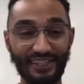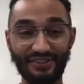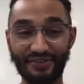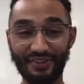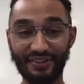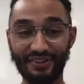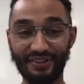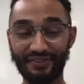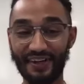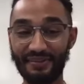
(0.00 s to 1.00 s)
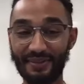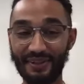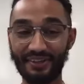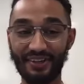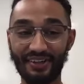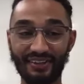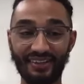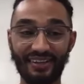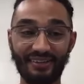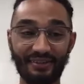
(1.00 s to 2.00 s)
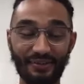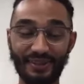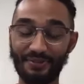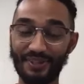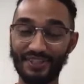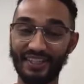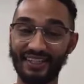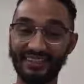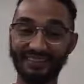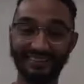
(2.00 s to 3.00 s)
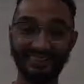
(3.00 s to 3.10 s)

Thanks for inviting me to talk. Uh, yeah. Really appreciate it.